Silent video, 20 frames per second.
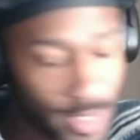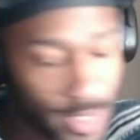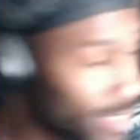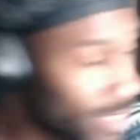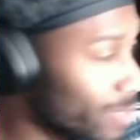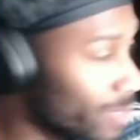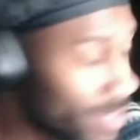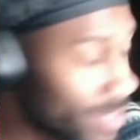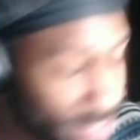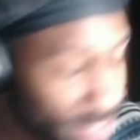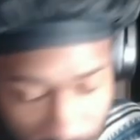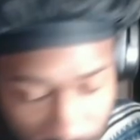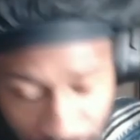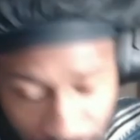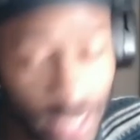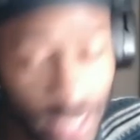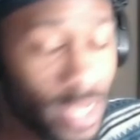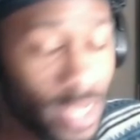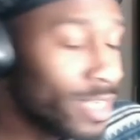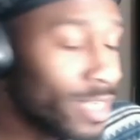up? What's
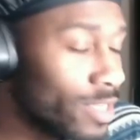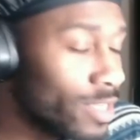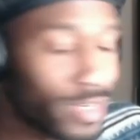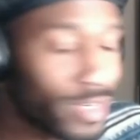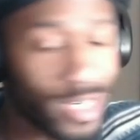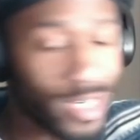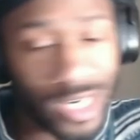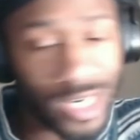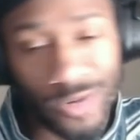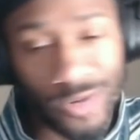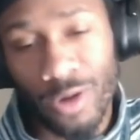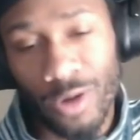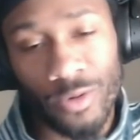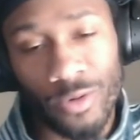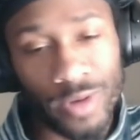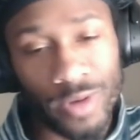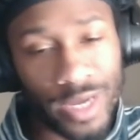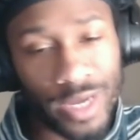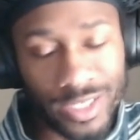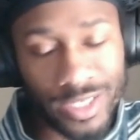up? Look, here, we're
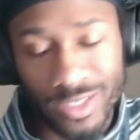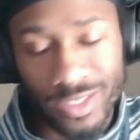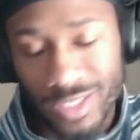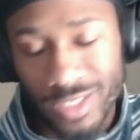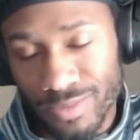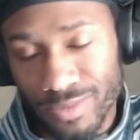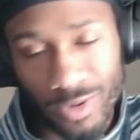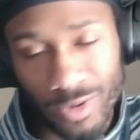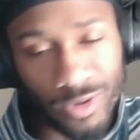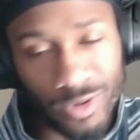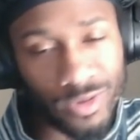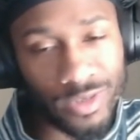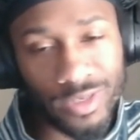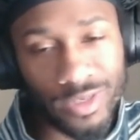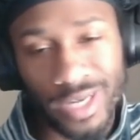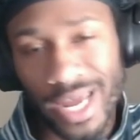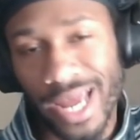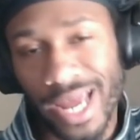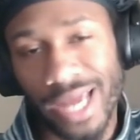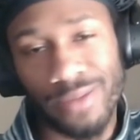gonna get into some more
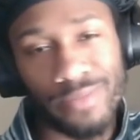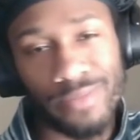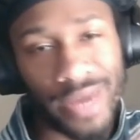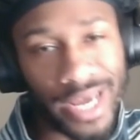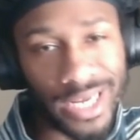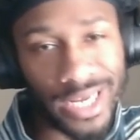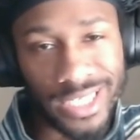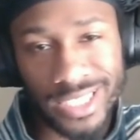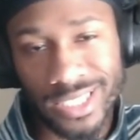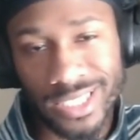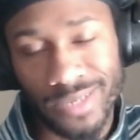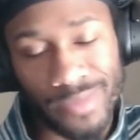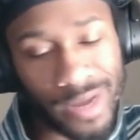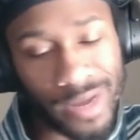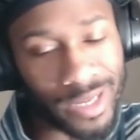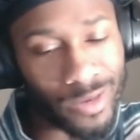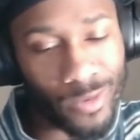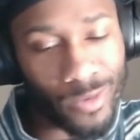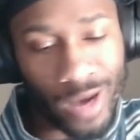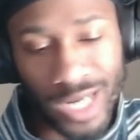little animation. I'm
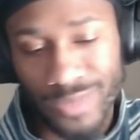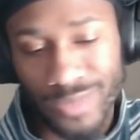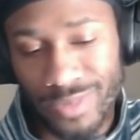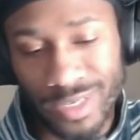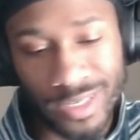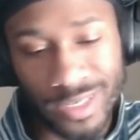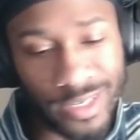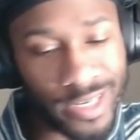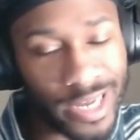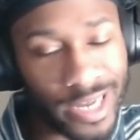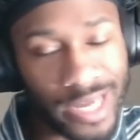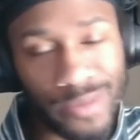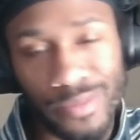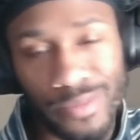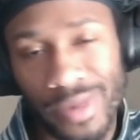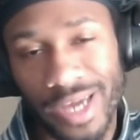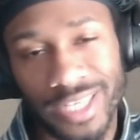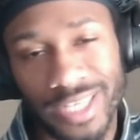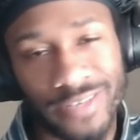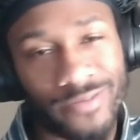about to watch me little
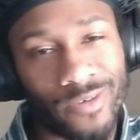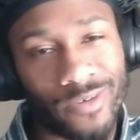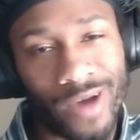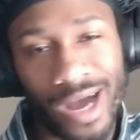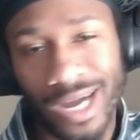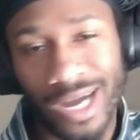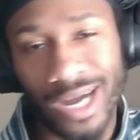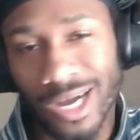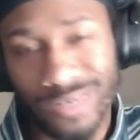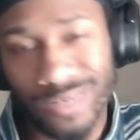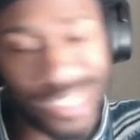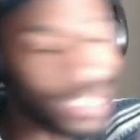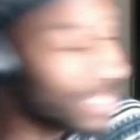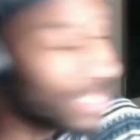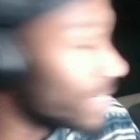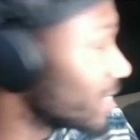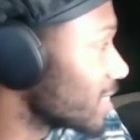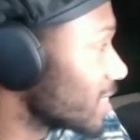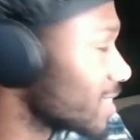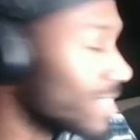animation before I go to
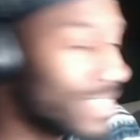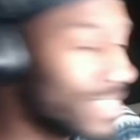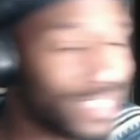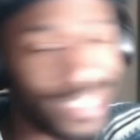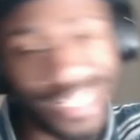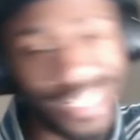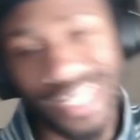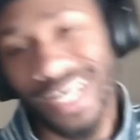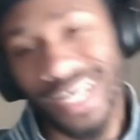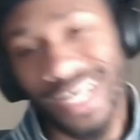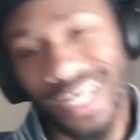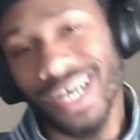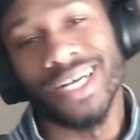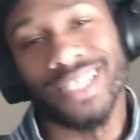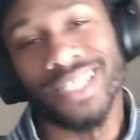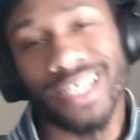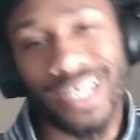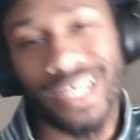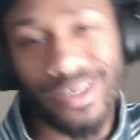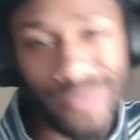sleep, cause a
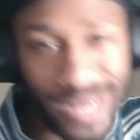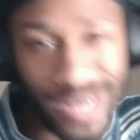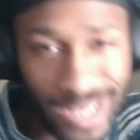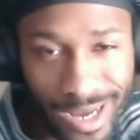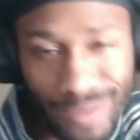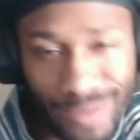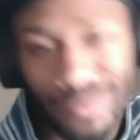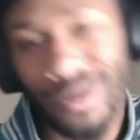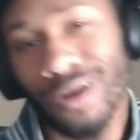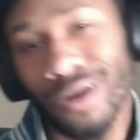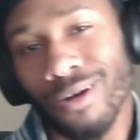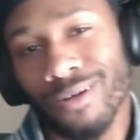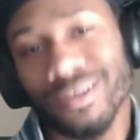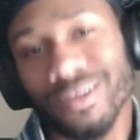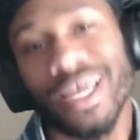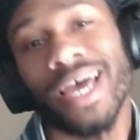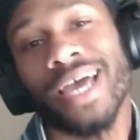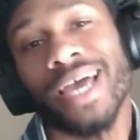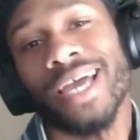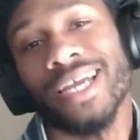nigga been up all
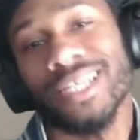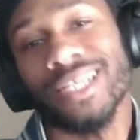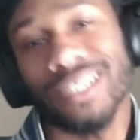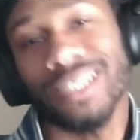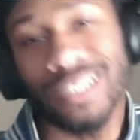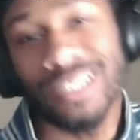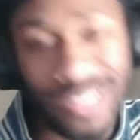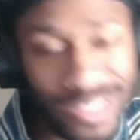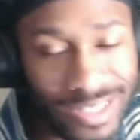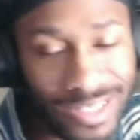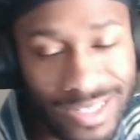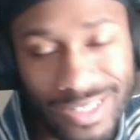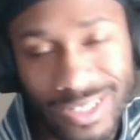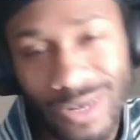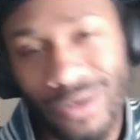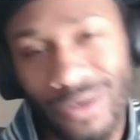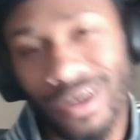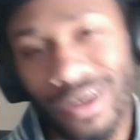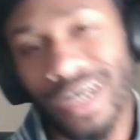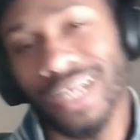day
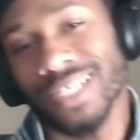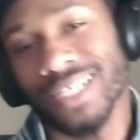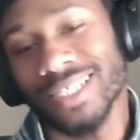doing all this